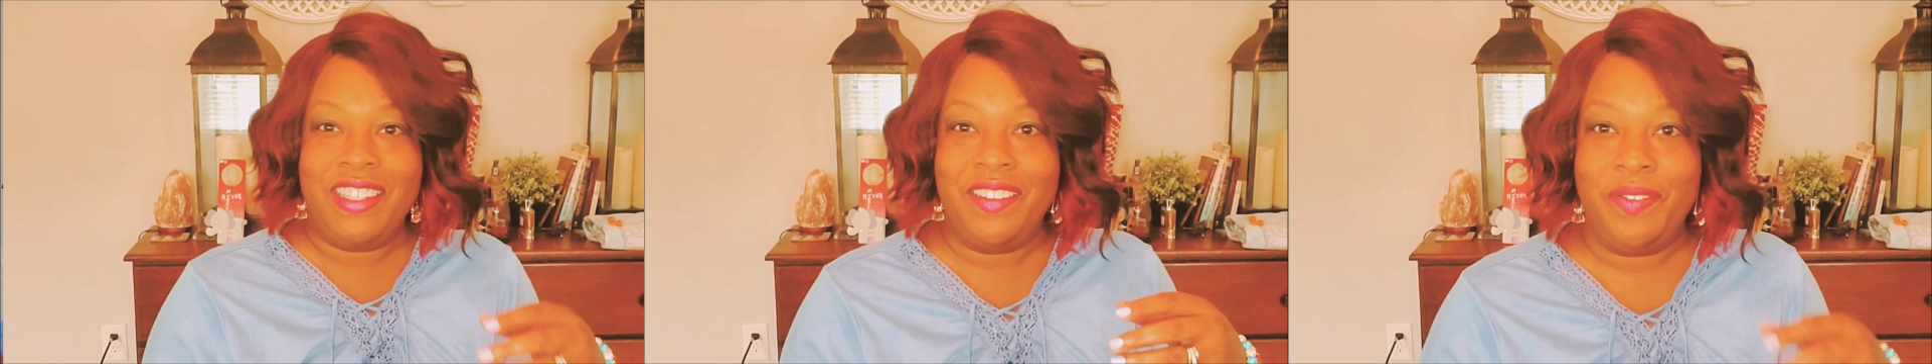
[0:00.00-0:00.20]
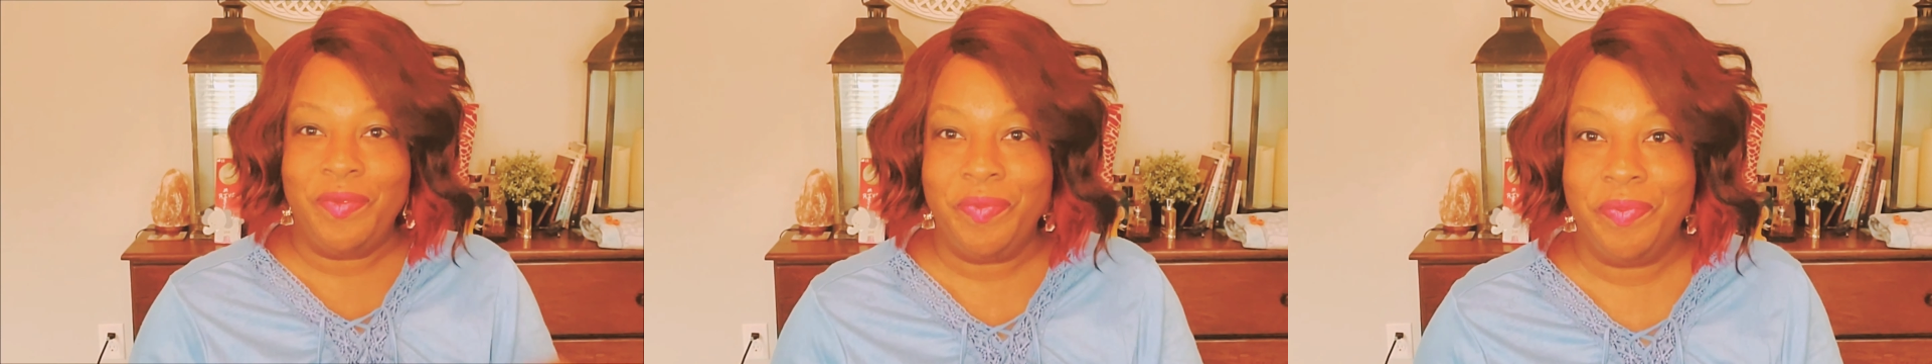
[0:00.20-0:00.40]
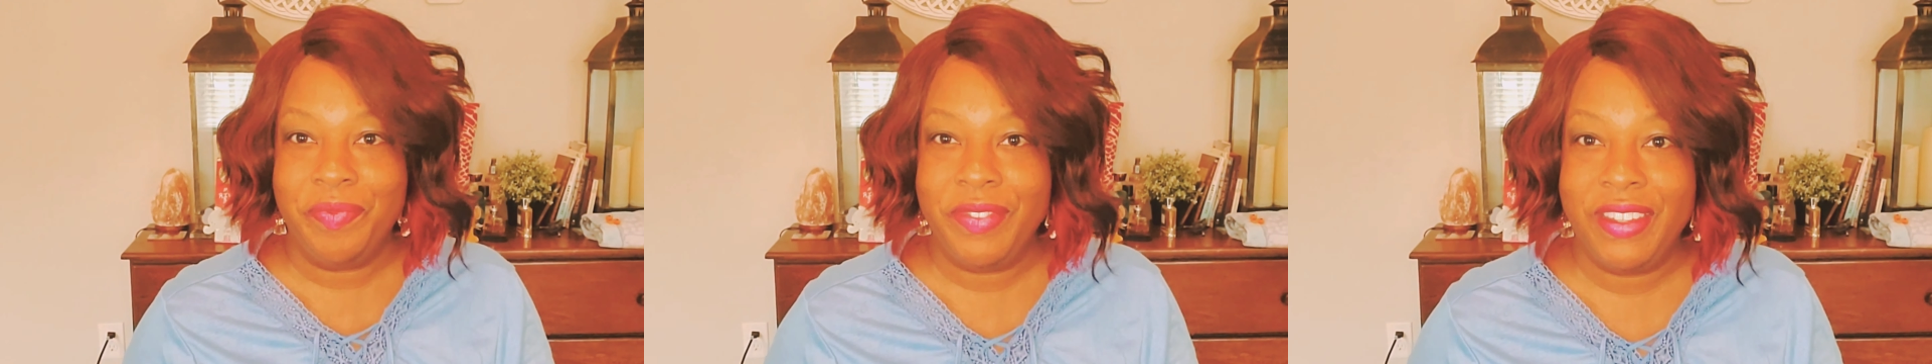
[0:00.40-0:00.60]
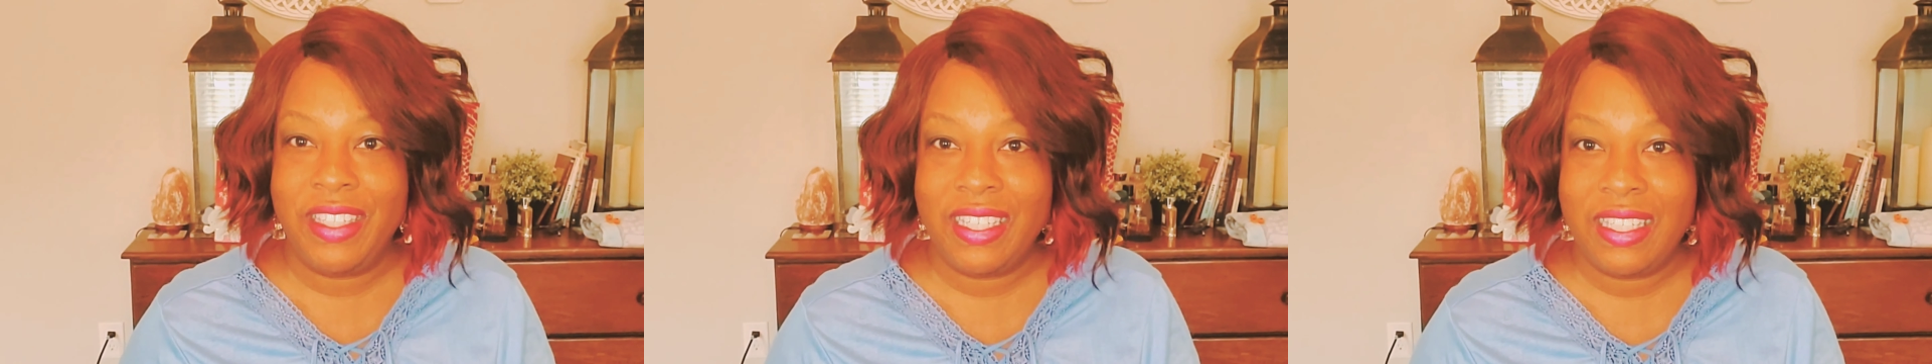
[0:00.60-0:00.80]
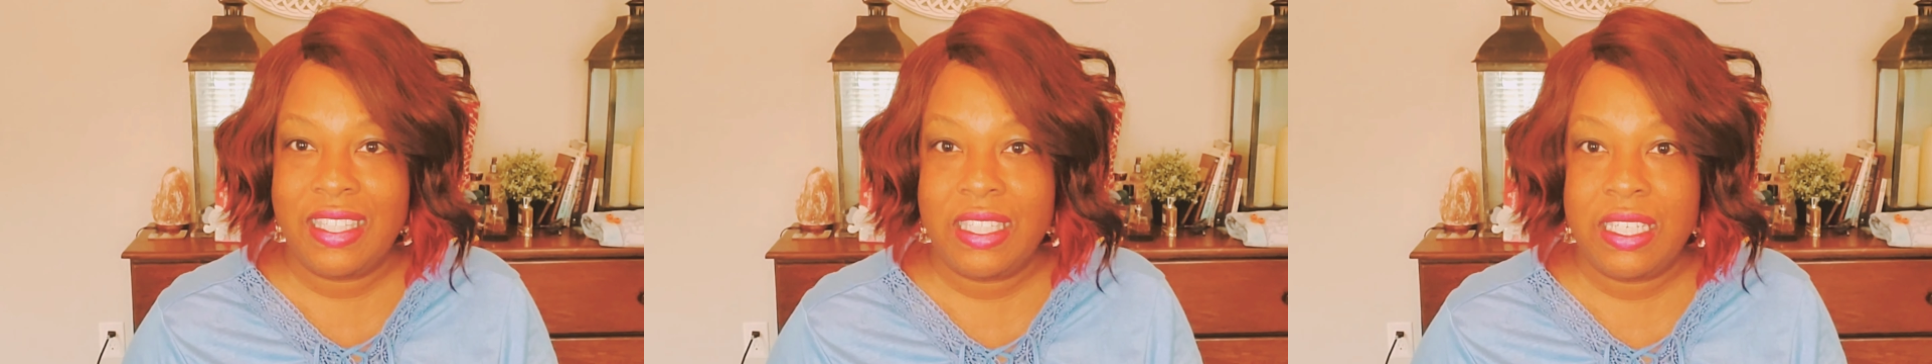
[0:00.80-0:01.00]
right.
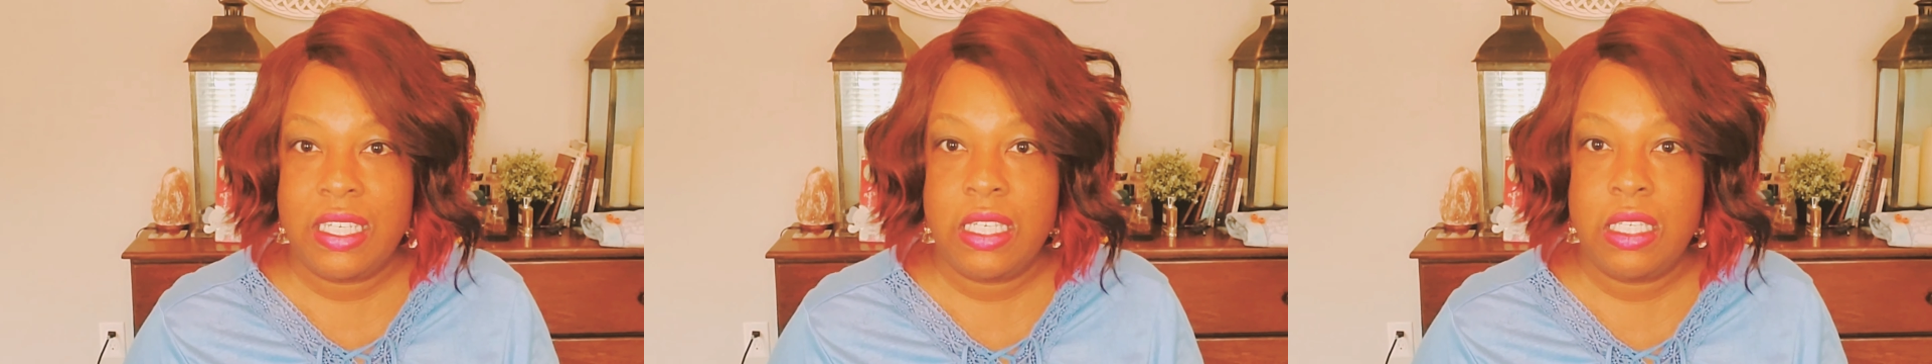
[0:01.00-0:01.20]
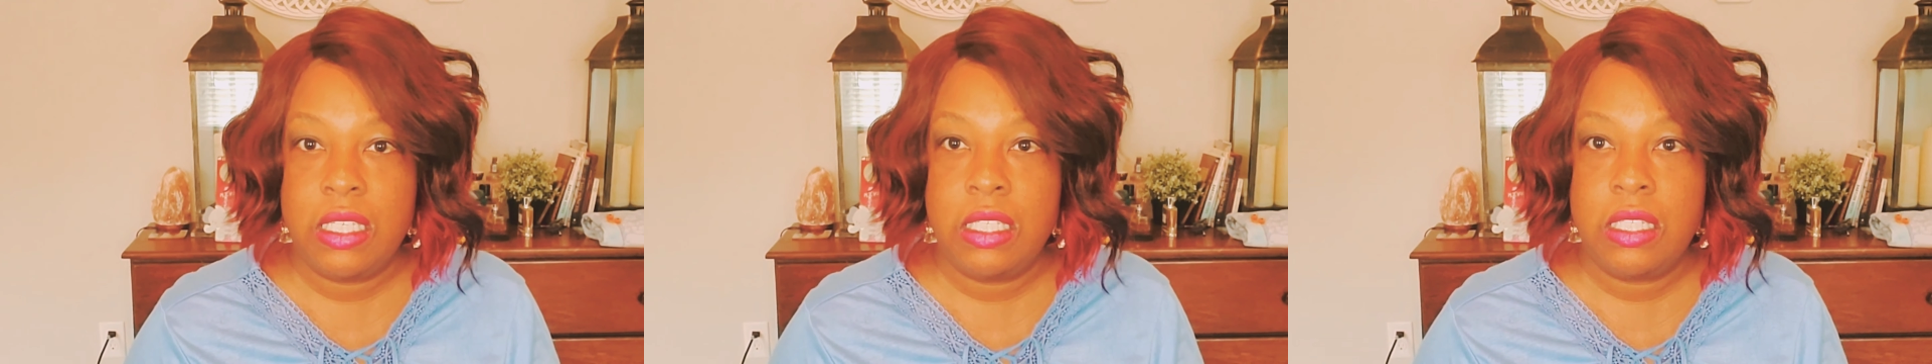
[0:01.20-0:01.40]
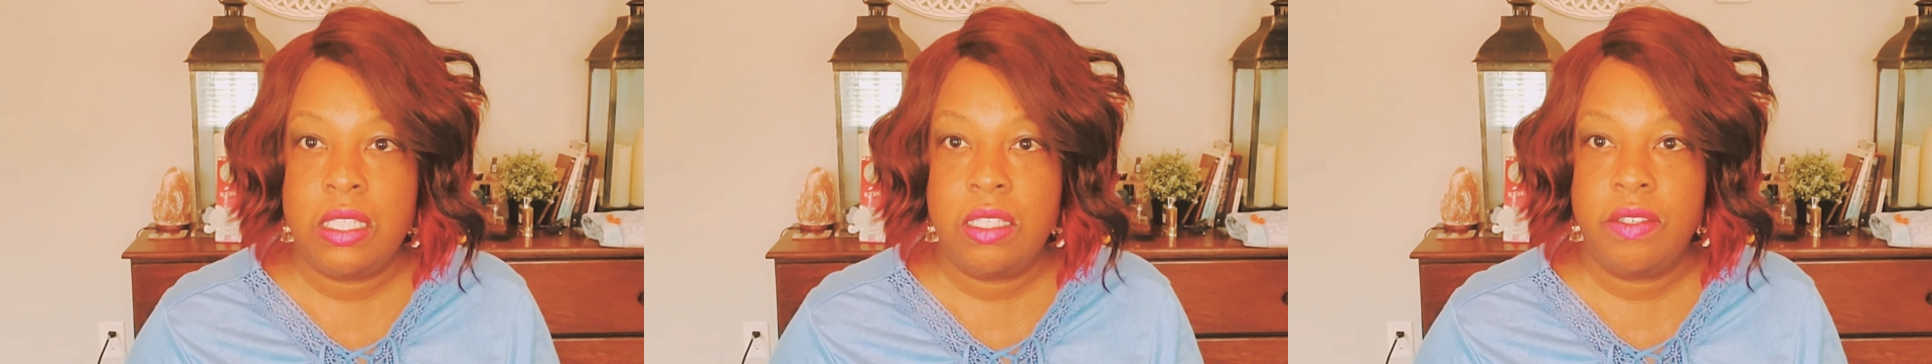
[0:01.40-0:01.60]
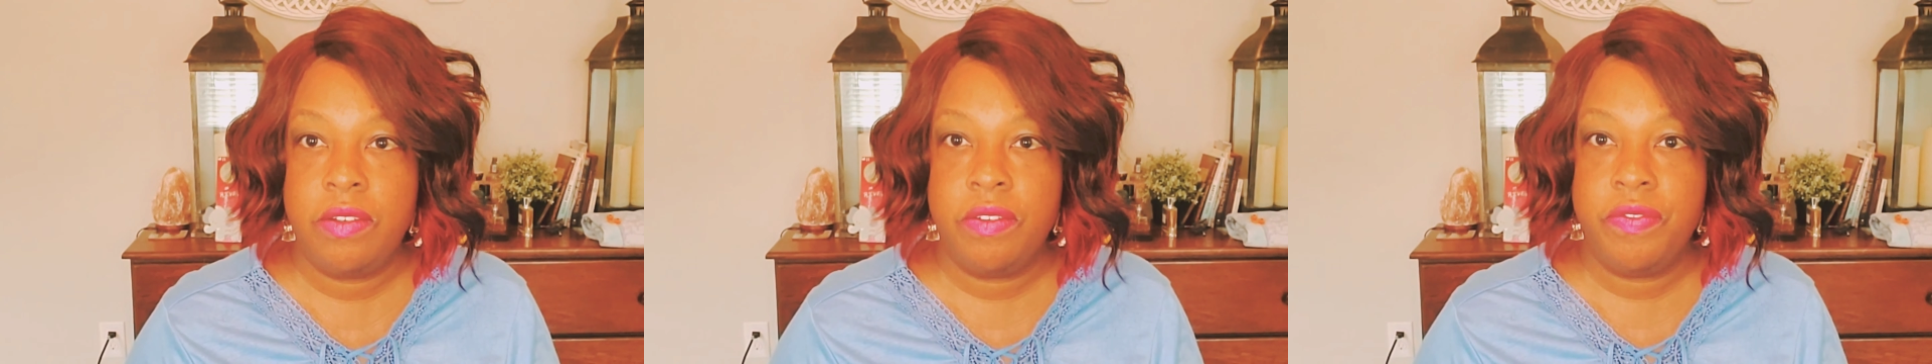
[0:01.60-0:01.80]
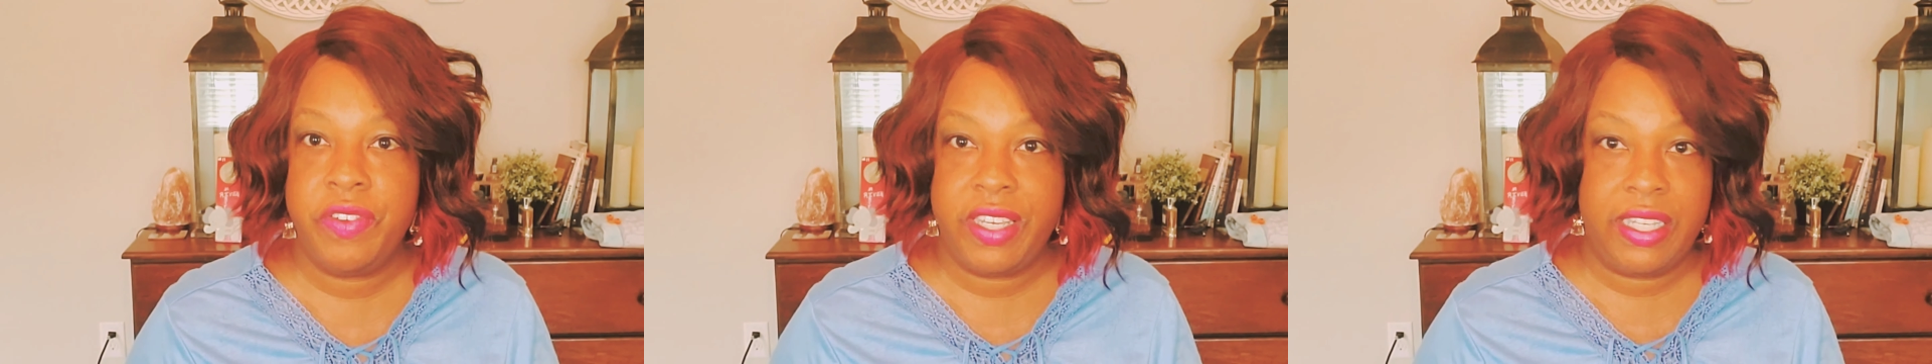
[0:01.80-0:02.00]
this is
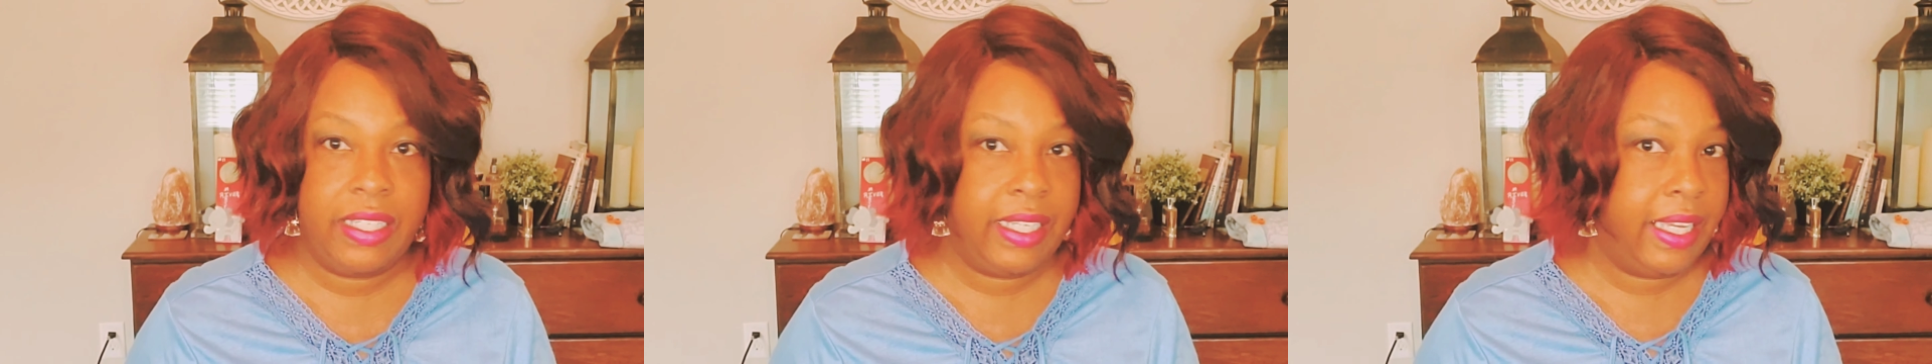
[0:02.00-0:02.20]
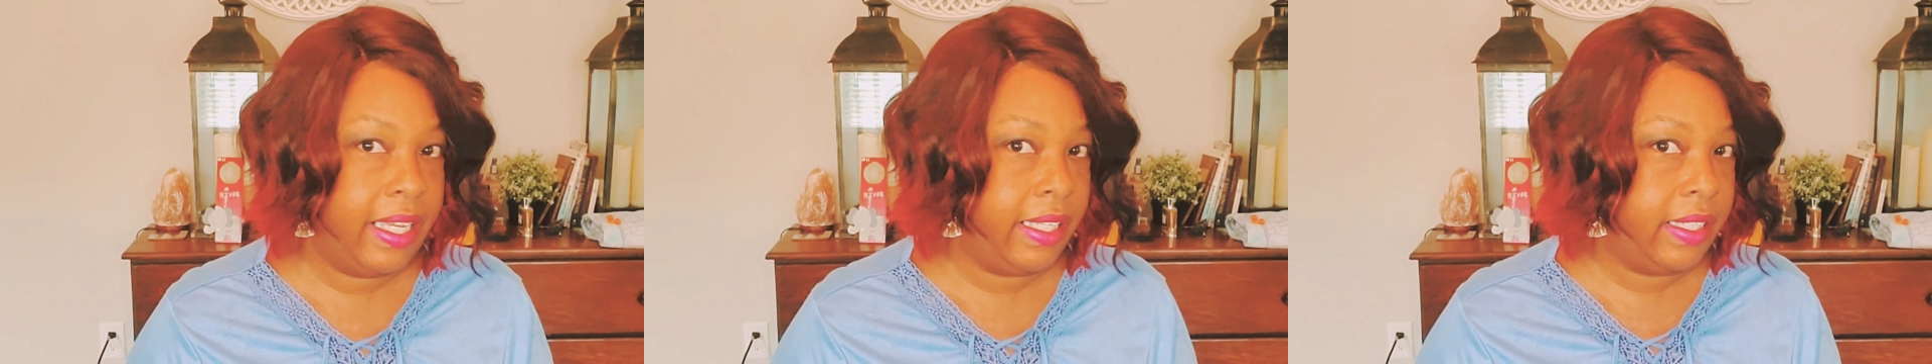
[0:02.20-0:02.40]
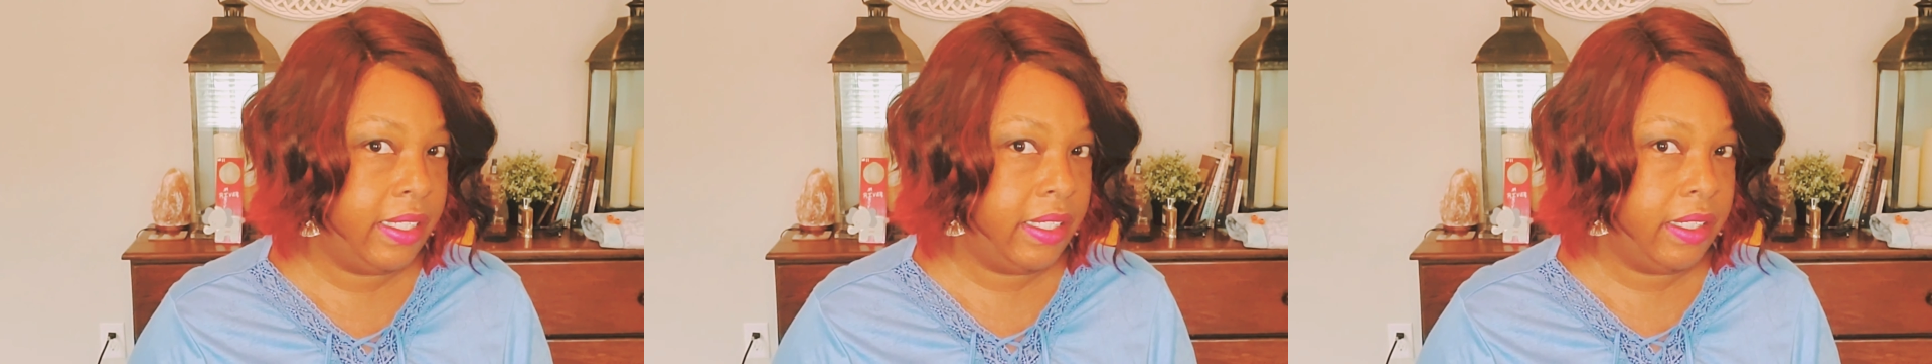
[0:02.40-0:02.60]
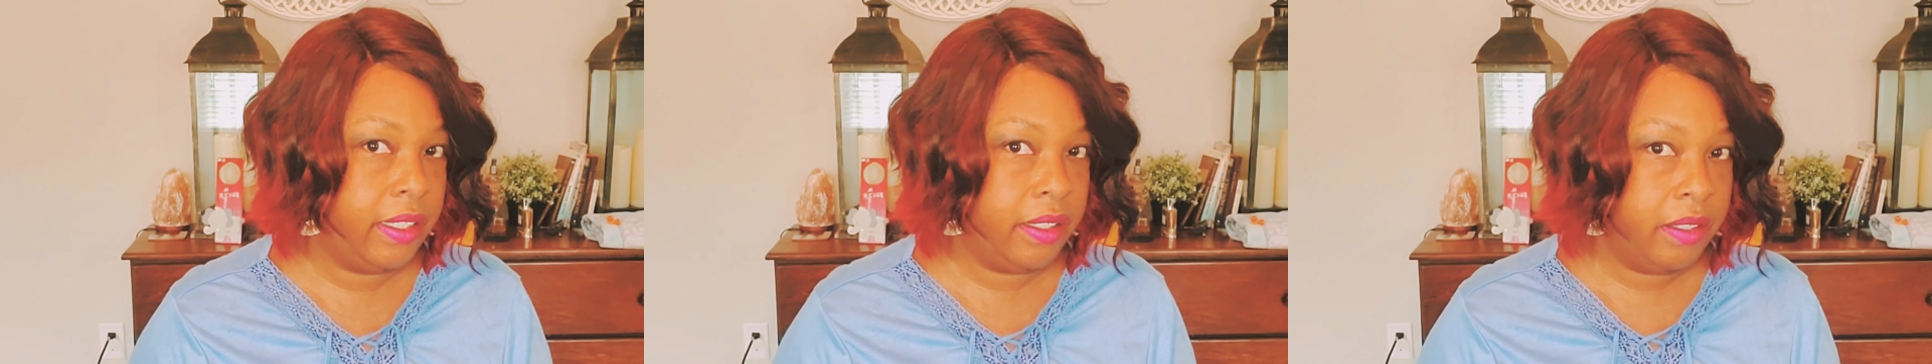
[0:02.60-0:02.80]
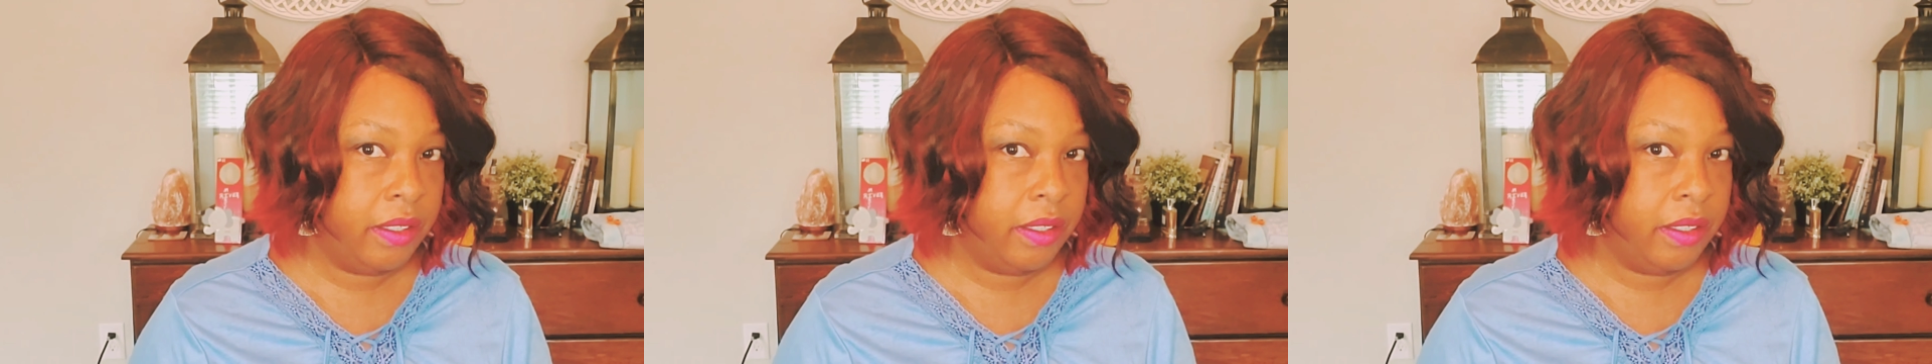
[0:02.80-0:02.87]
fantastic.